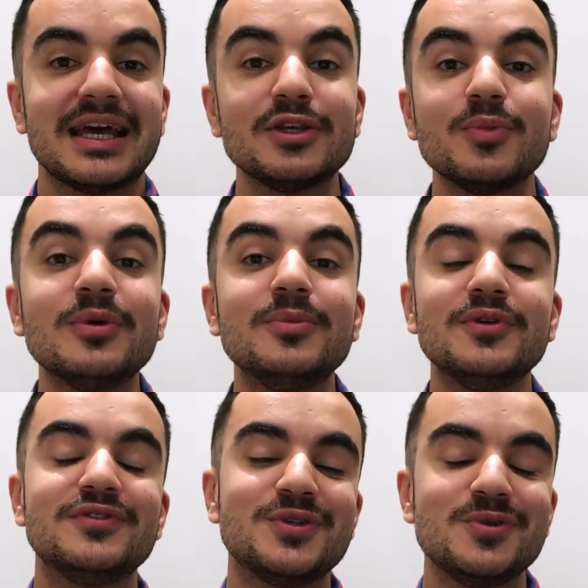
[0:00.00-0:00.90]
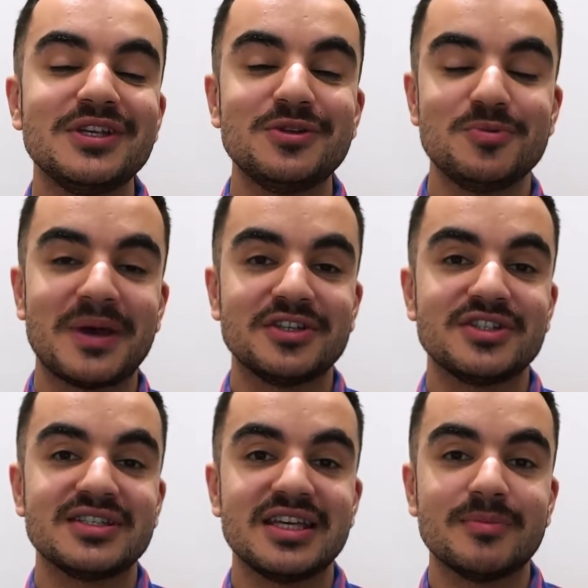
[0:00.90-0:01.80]
Now you will move to the new
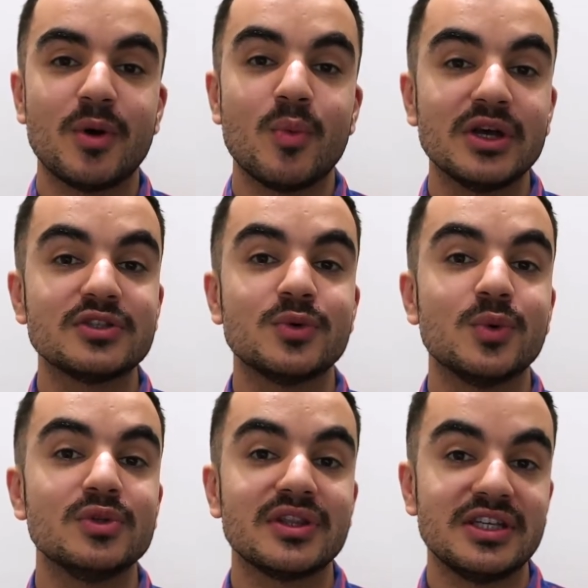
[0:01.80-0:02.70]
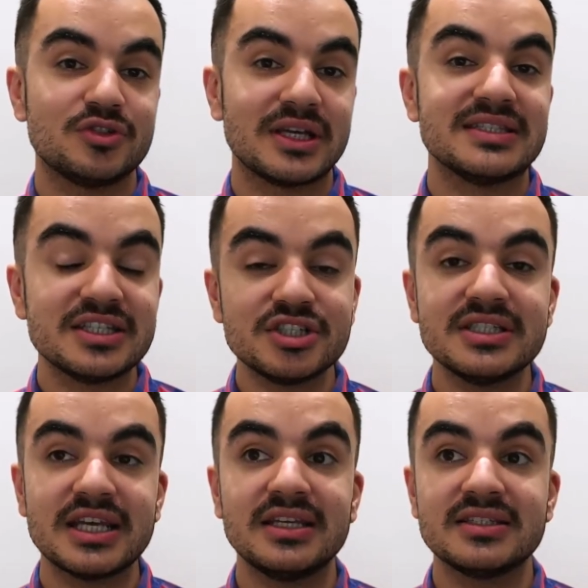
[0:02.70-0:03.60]
pension scheme on what is called the transition
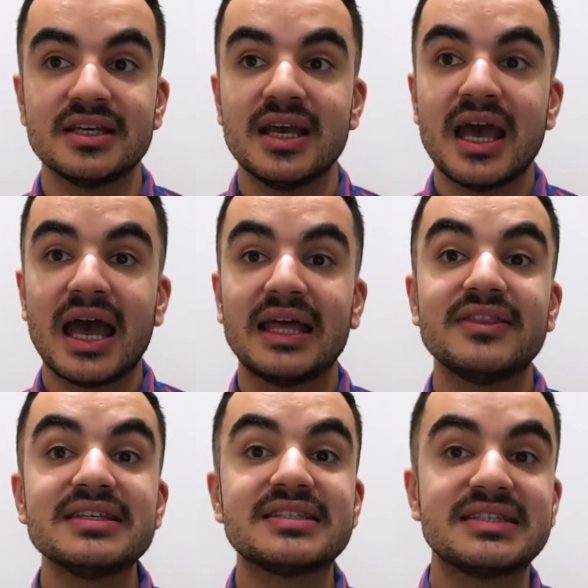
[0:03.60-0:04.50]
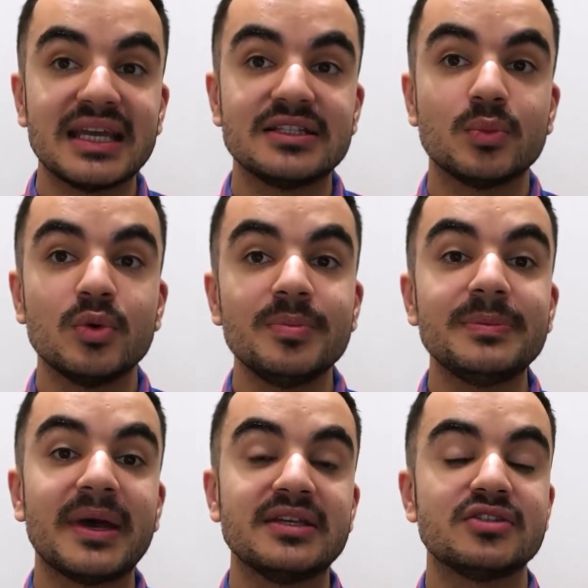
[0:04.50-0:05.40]
date and this date will
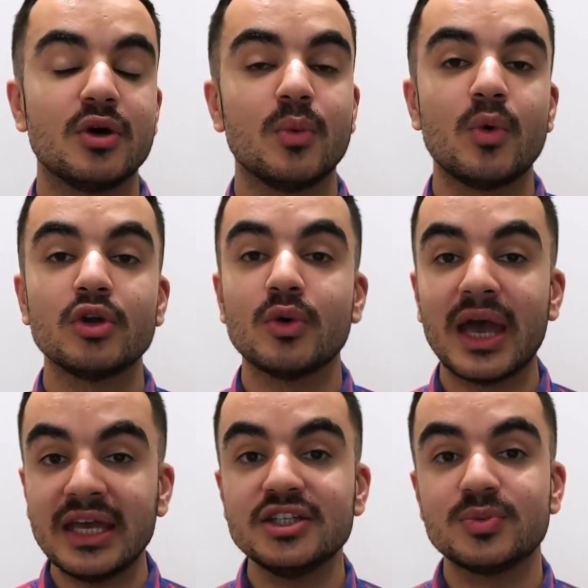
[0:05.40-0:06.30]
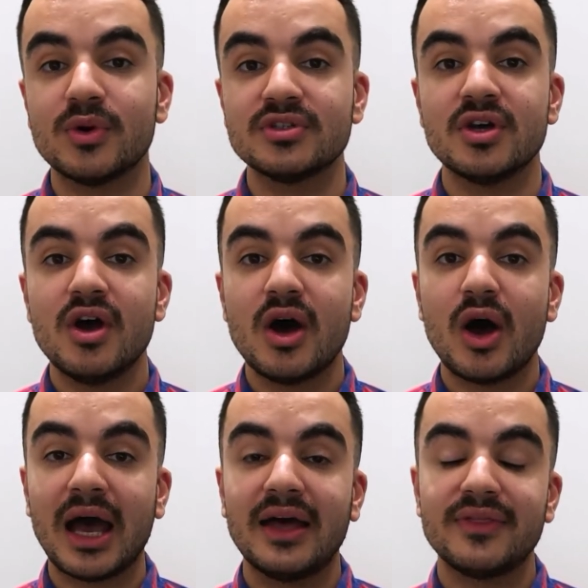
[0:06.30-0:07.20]
be based on what your age was
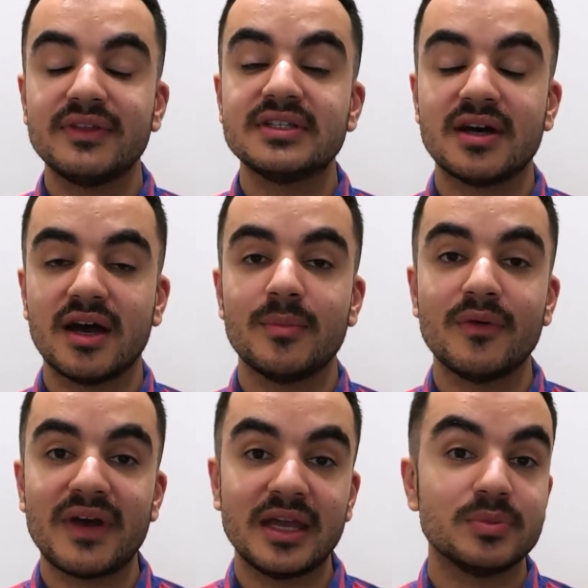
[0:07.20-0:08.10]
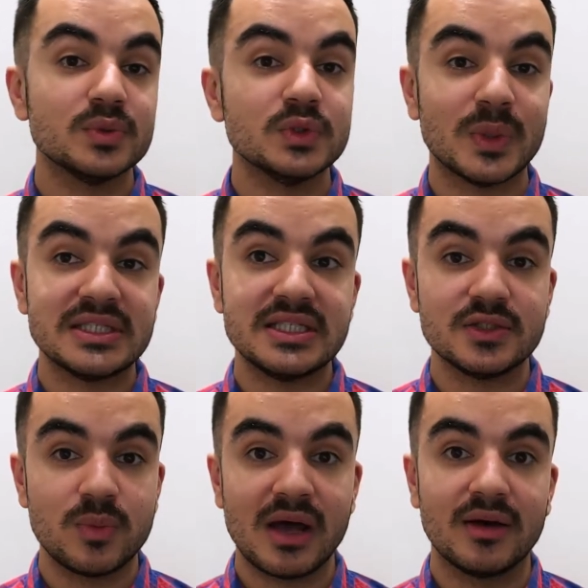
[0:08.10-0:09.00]
at the time of April
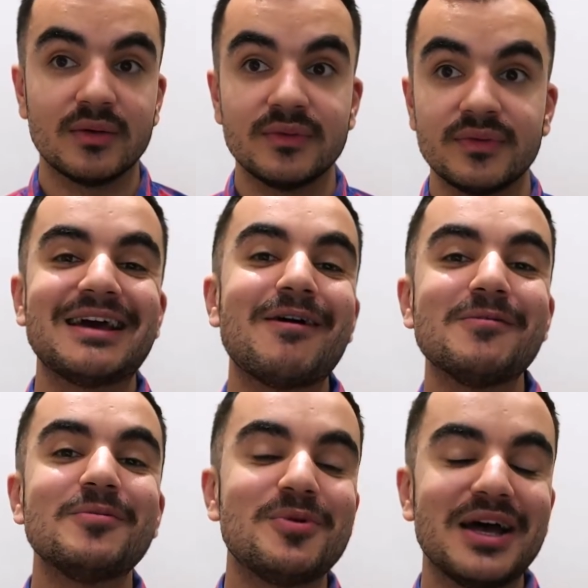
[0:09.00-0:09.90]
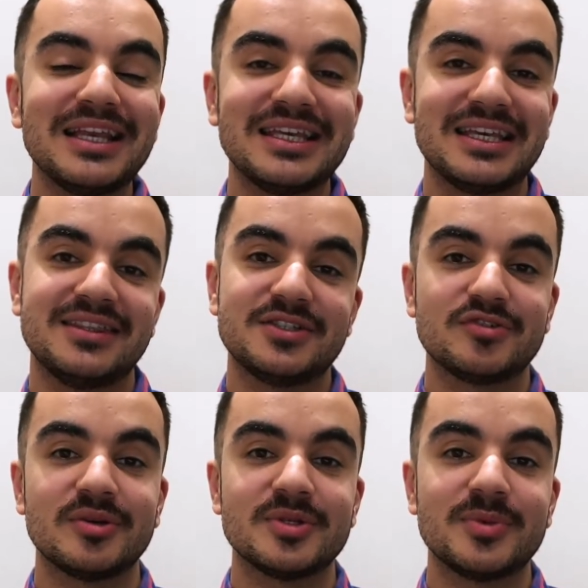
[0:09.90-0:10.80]
2012. Now I will put a link in the
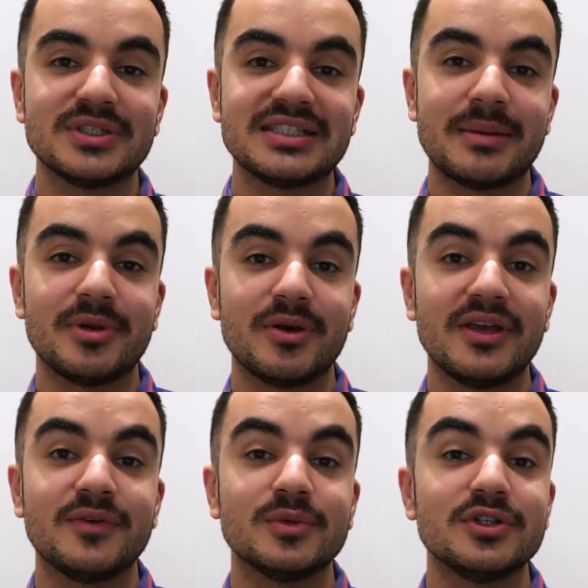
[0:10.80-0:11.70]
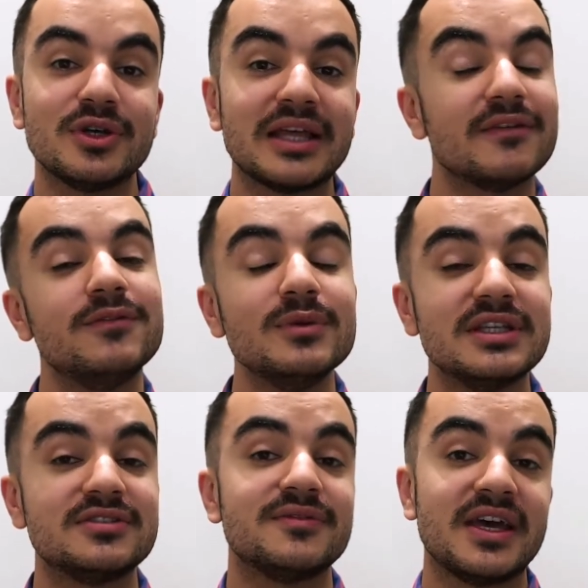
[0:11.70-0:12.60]
description box down below if you want to look at the full
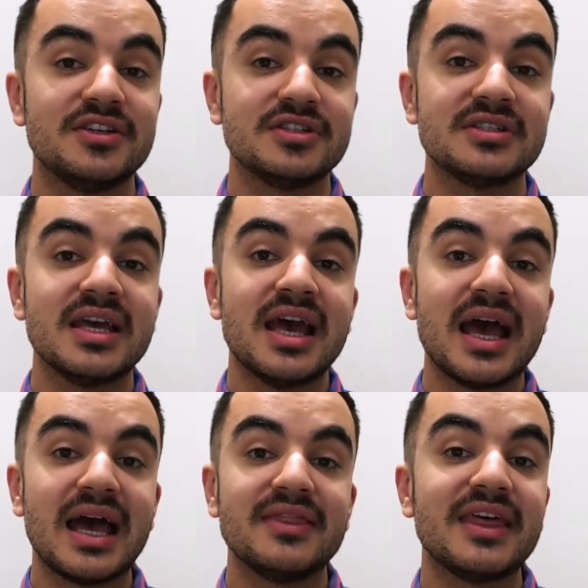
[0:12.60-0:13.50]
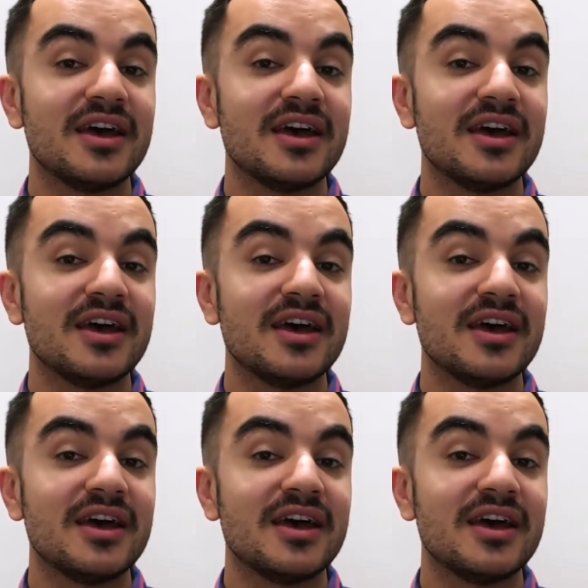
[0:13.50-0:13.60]
list of ages and